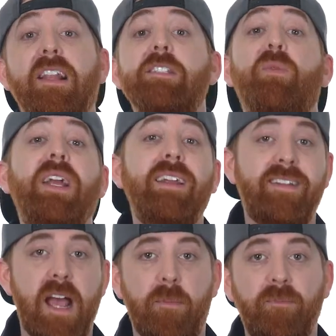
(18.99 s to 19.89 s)
Let's break it
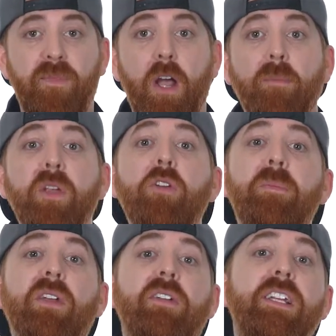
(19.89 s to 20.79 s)
down.
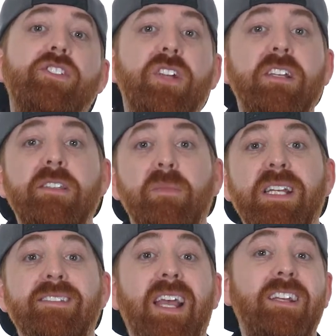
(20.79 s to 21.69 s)
Immutability just
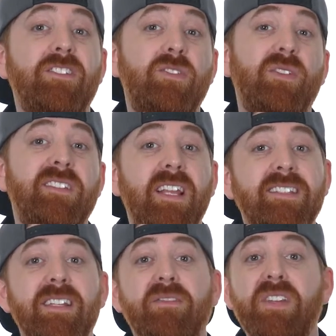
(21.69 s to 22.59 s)
means I can store
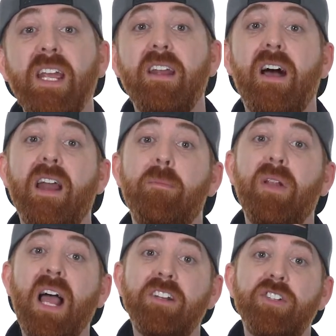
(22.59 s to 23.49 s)
sensitive data on a
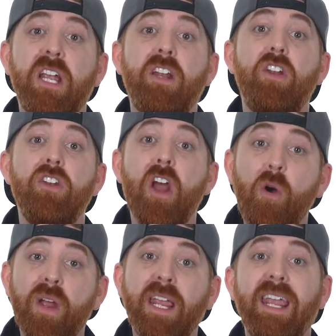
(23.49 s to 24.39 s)
blockchain
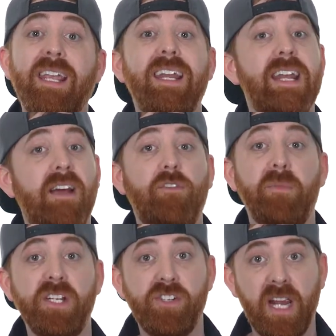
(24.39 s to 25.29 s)
knowing it can never
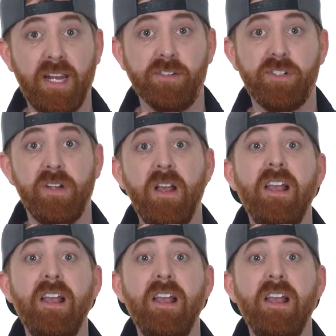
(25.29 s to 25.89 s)
be changed.